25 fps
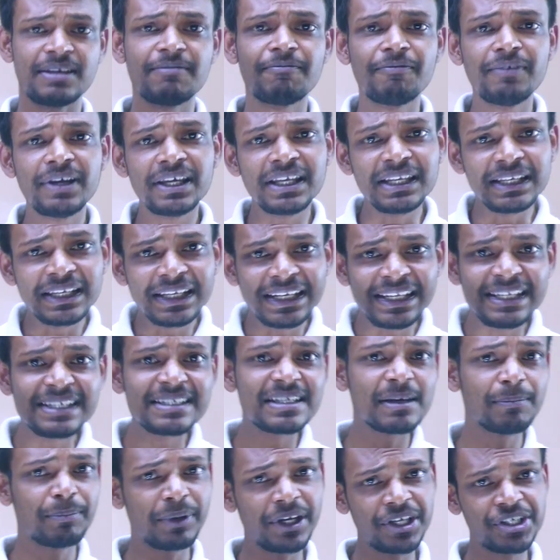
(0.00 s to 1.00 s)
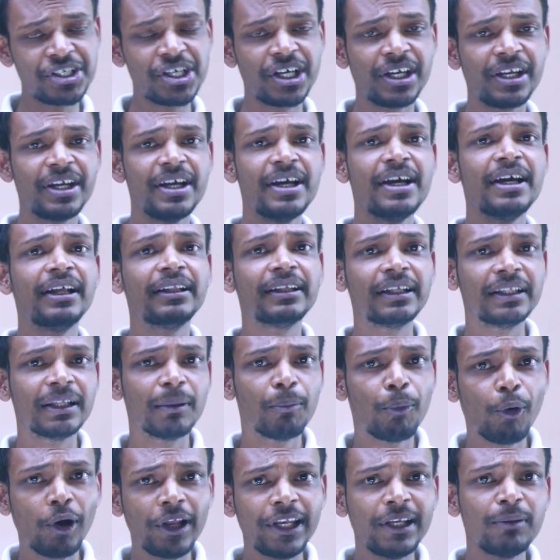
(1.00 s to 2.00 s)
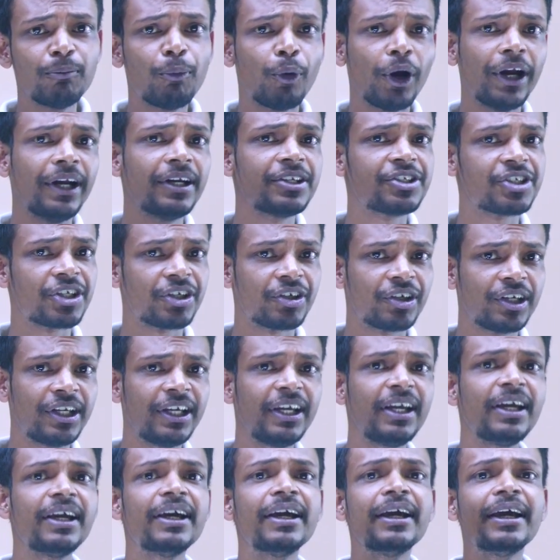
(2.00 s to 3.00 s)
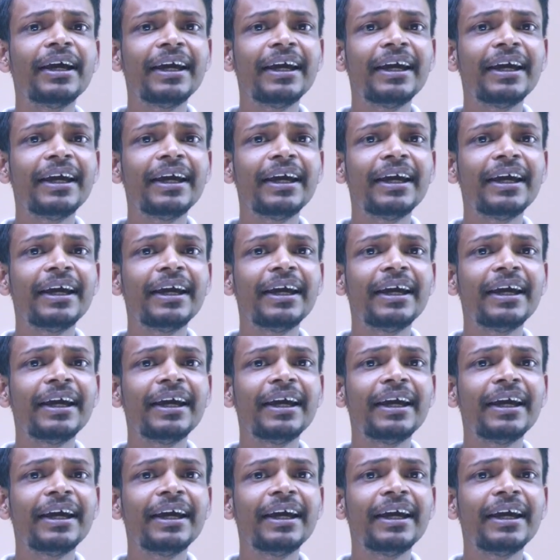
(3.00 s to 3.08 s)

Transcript: If we increase the pressure, then the boiling point generally